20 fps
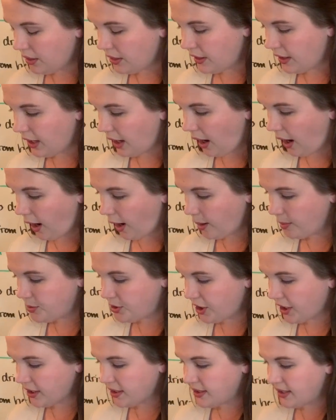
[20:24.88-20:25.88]
the
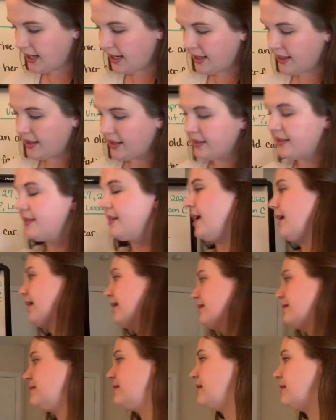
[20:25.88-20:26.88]
object in the
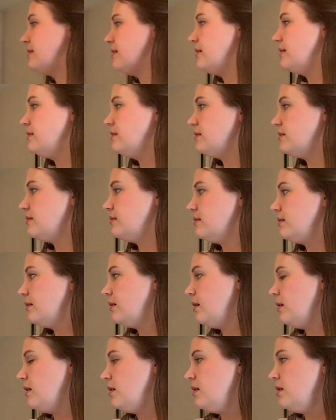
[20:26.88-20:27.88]
second sentence.
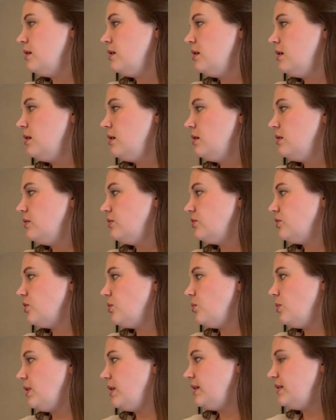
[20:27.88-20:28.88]

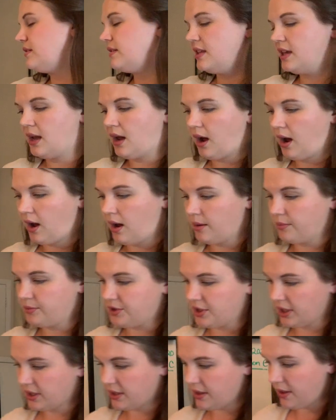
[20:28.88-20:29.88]
So what is the
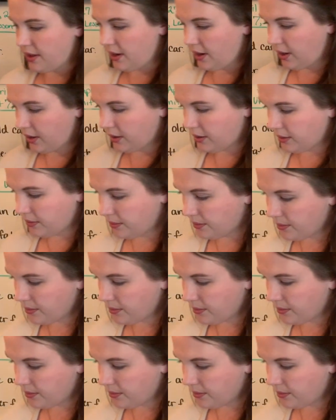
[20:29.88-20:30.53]
object there?